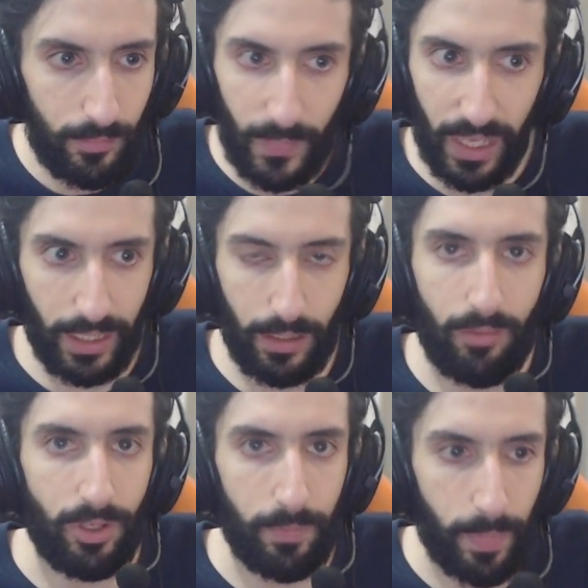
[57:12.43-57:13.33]
And I
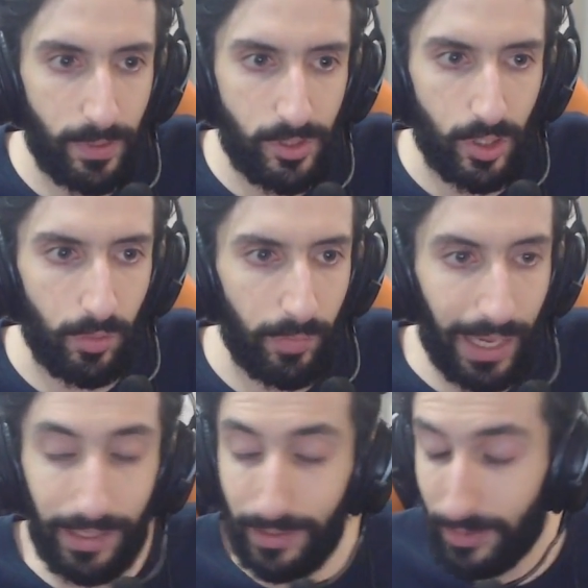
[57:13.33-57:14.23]
love it. So
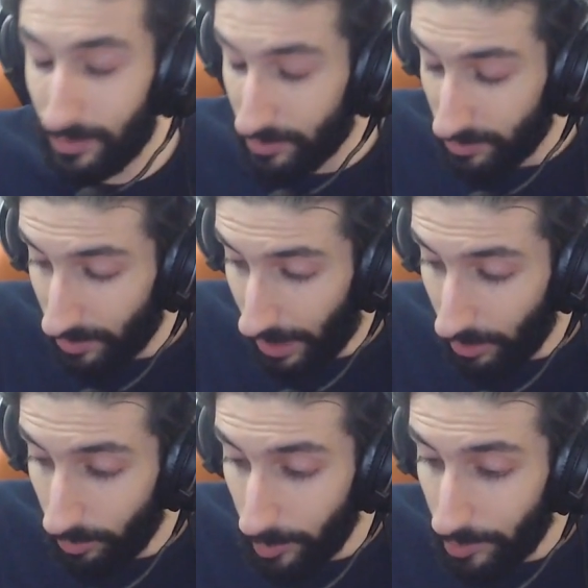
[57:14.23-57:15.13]
I
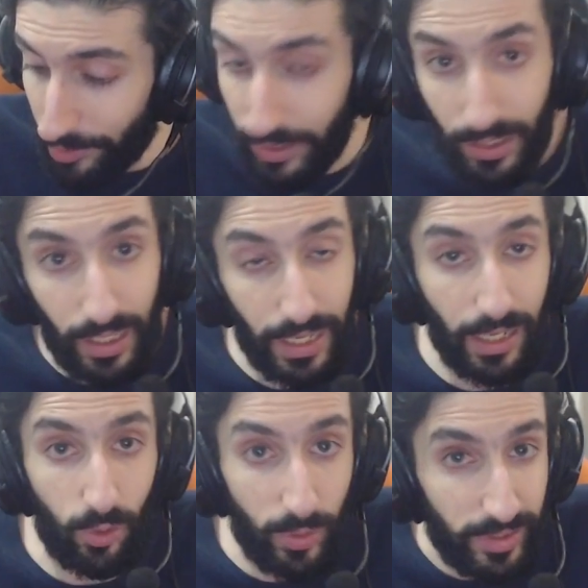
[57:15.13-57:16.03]
don't want people to think like I
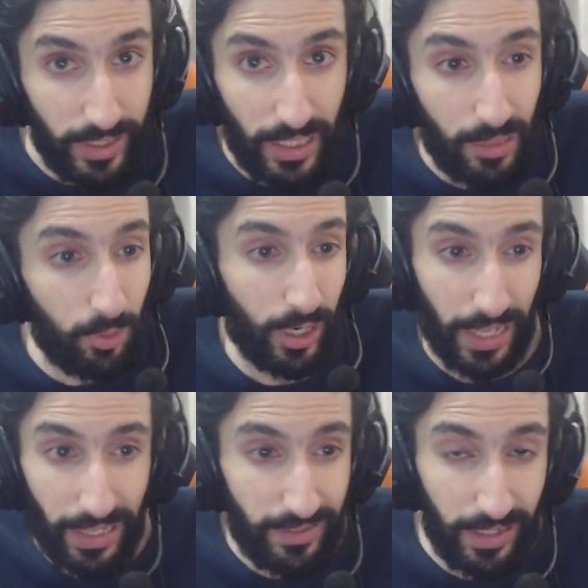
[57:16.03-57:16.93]
quit the game or I
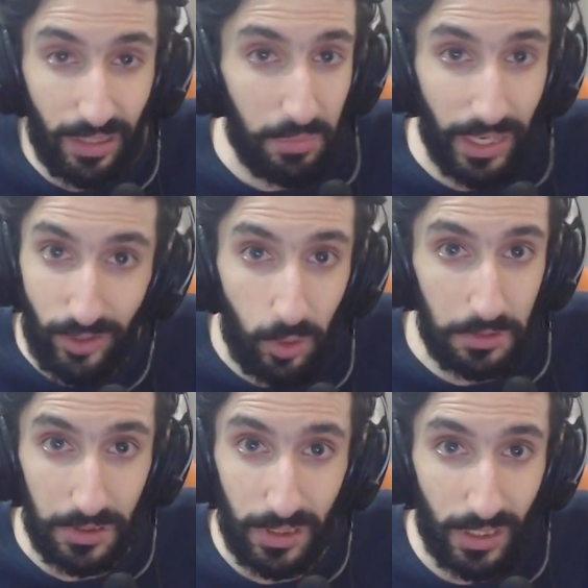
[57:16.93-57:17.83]
hate the game. I
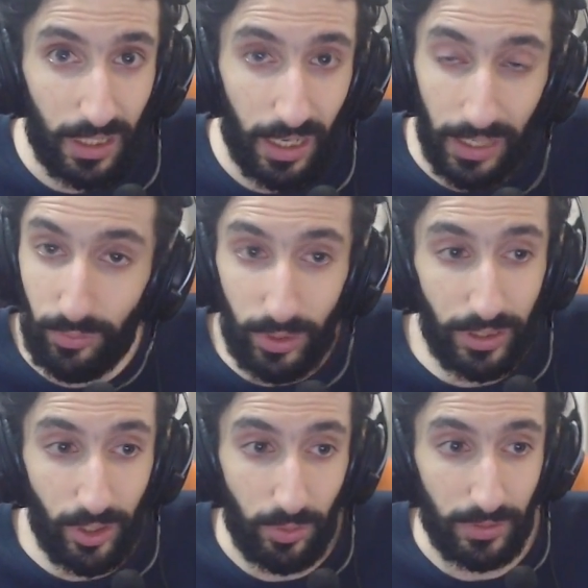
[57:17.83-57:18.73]
don't. I really
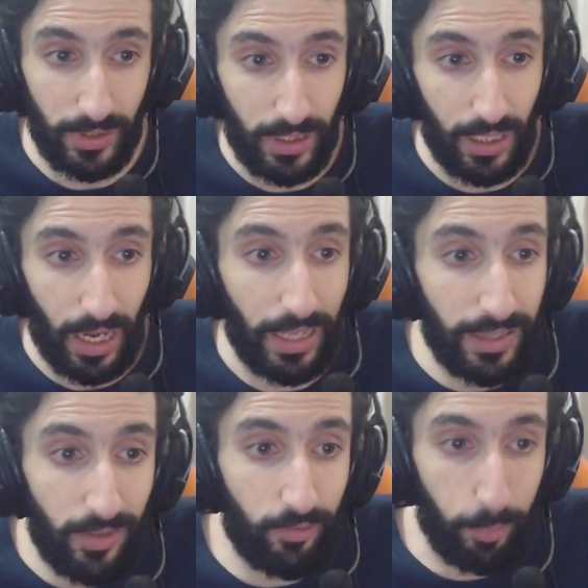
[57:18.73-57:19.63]
don't. I
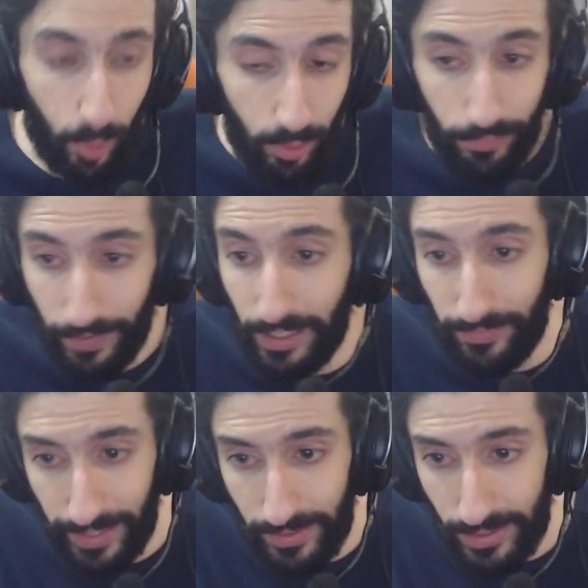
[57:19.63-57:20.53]
love both Final
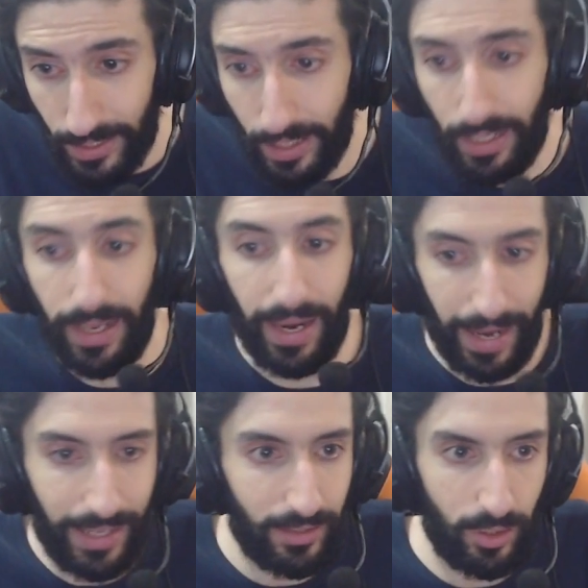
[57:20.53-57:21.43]
Fantasy
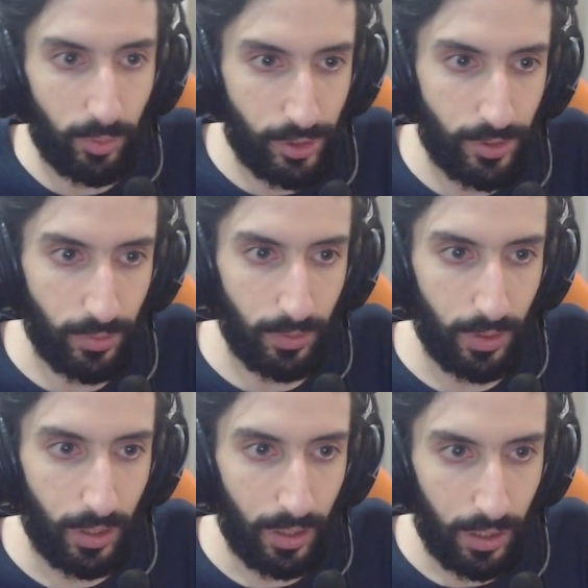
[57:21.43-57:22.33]
and Guild Wars 2.
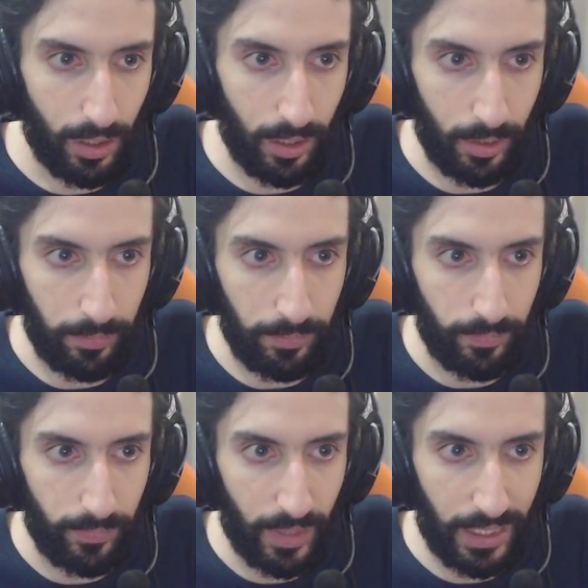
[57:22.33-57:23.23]
Um,
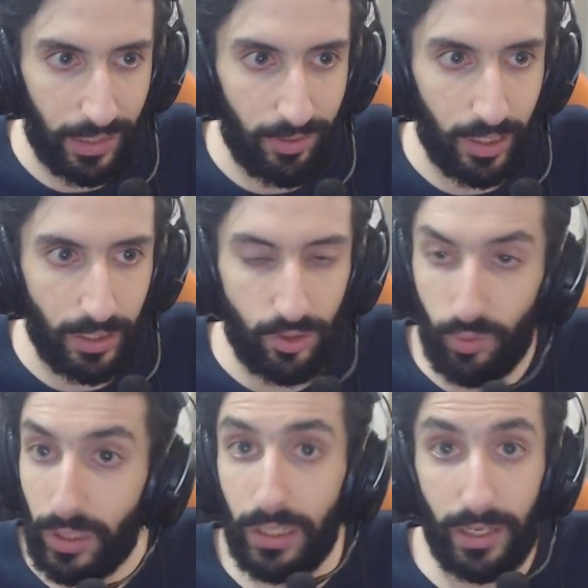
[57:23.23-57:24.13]
and I think it's
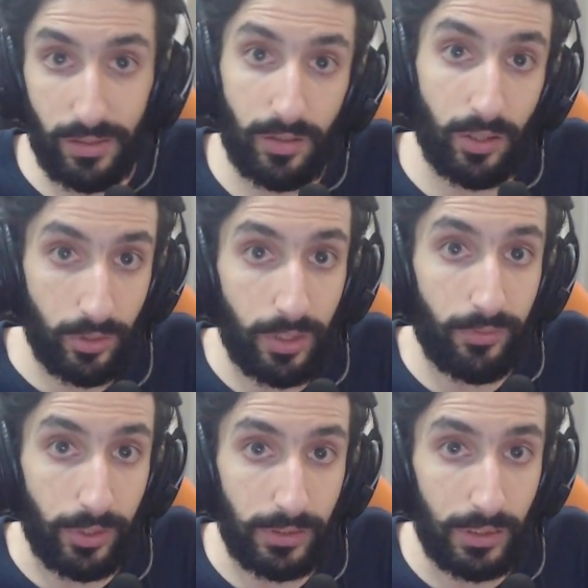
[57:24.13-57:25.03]
really nice that they're
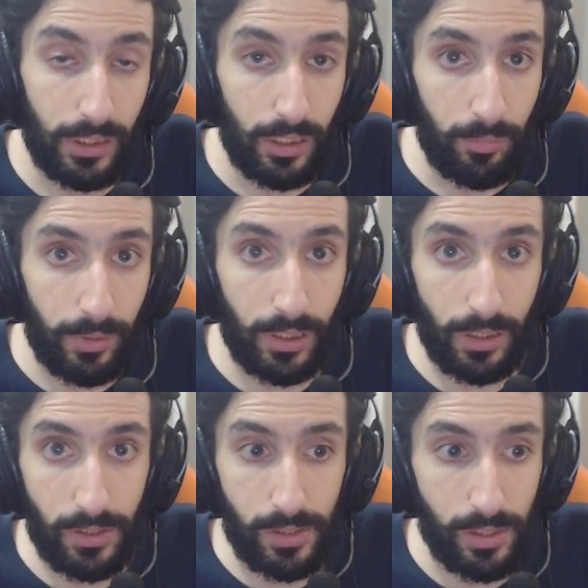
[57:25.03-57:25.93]
different
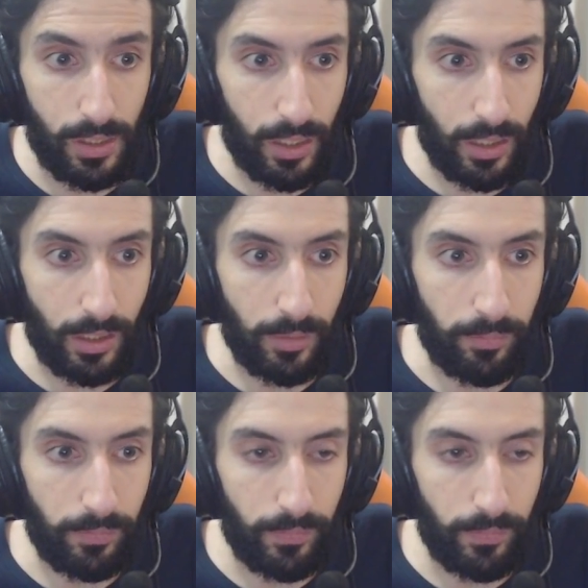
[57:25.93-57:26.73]
because um,